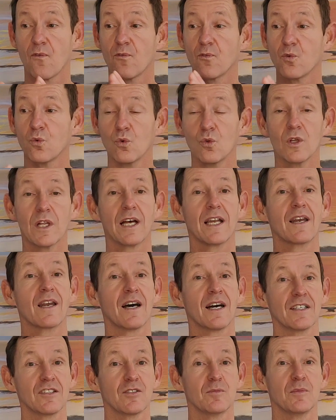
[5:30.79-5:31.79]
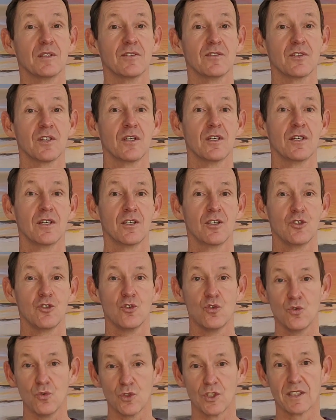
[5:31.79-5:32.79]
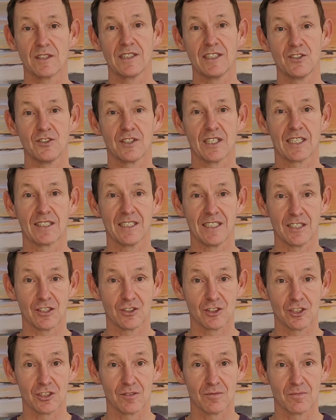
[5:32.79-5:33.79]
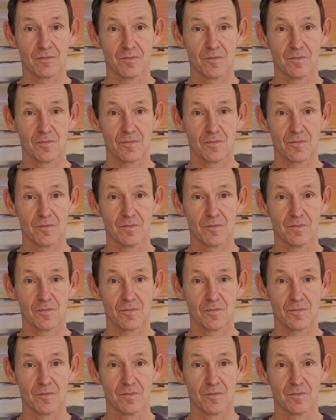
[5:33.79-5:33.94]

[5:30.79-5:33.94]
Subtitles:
full enlightenment using these techniques.